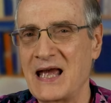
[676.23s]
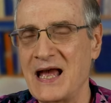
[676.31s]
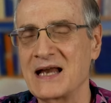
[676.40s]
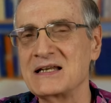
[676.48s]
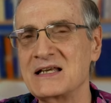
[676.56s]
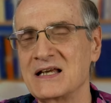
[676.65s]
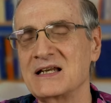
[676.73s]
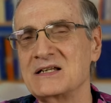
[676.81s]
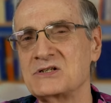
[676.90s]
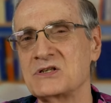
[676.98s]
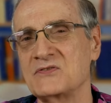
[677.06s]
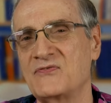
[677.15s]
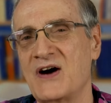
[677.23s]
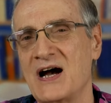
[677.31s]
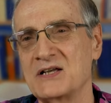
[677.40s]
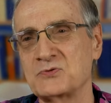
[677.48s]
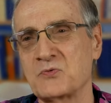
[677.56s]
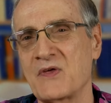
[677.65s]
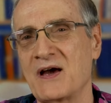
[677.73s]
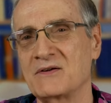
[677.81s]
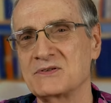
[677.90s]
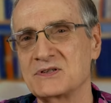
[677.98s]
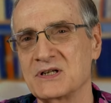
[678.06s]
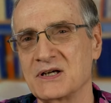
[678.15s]
can get into the fives
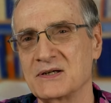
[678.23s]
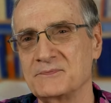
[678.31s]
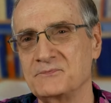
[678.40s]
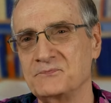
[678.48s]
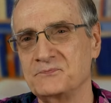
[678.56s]
without uh,